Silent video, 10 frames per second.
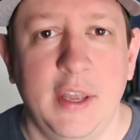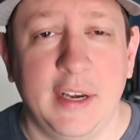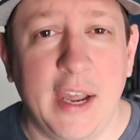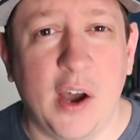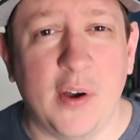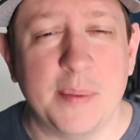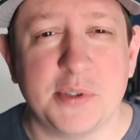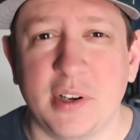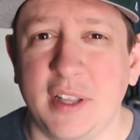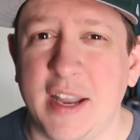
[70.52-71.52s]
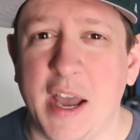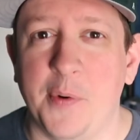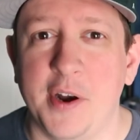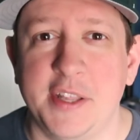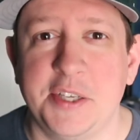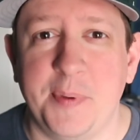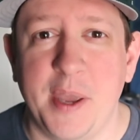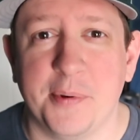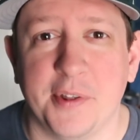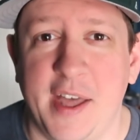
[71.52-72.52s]
Now, I'm certainly not one of these
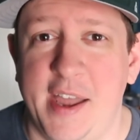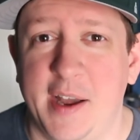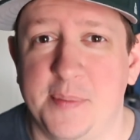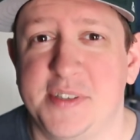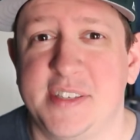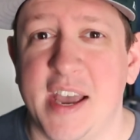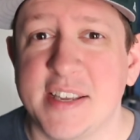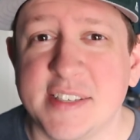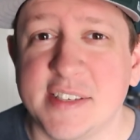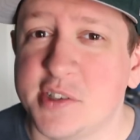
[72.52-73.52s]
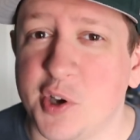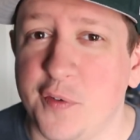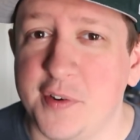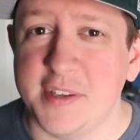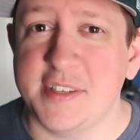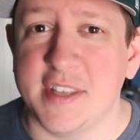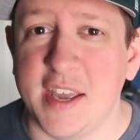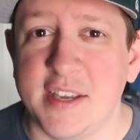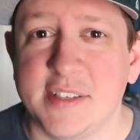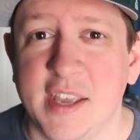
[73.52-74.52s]
people that obsesses over these
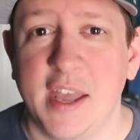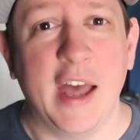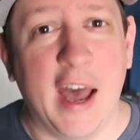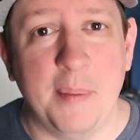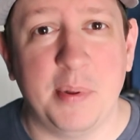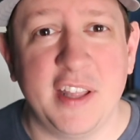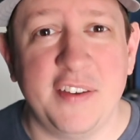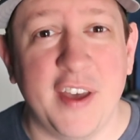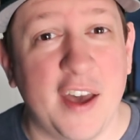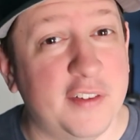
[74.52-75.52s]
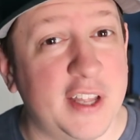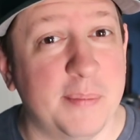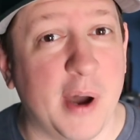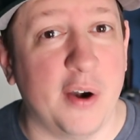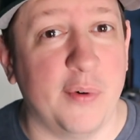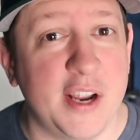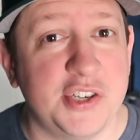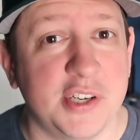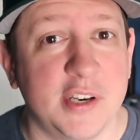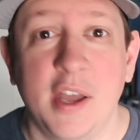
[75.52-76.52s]
things. I believe heavily in
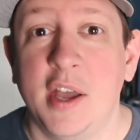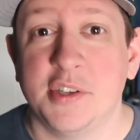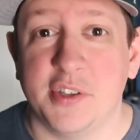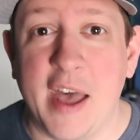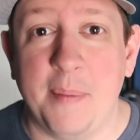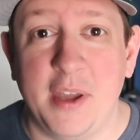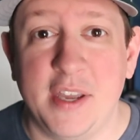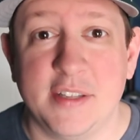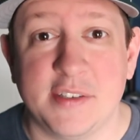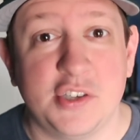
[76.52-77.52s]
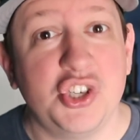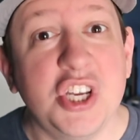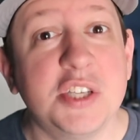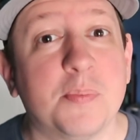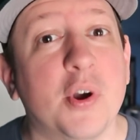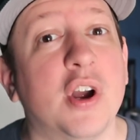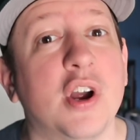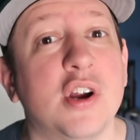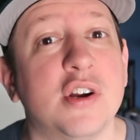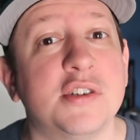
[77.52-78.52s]
moderation, so that means
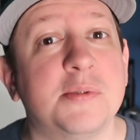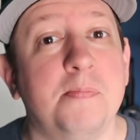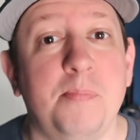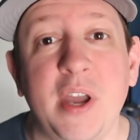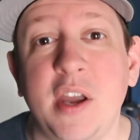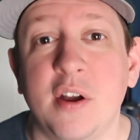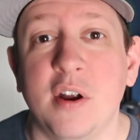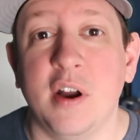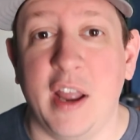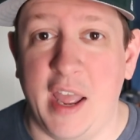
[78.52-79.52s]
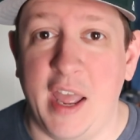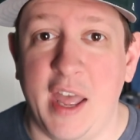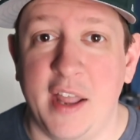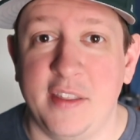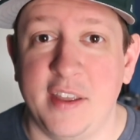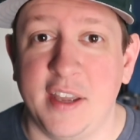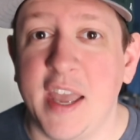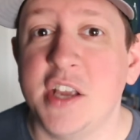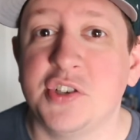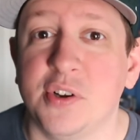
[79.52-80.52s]
cheeseburgers, beer, and the
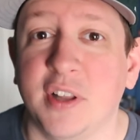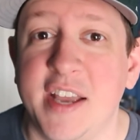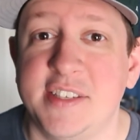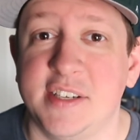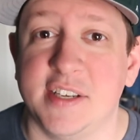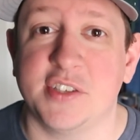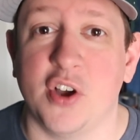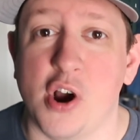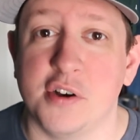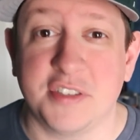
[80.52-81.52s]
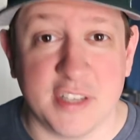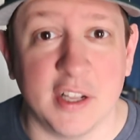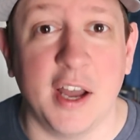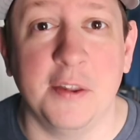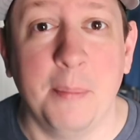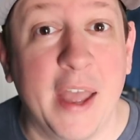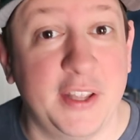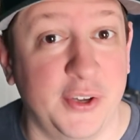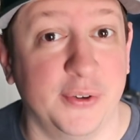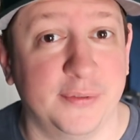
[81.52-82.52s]
occasional laziness are still on the
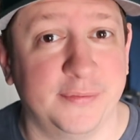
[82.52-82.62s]
menu.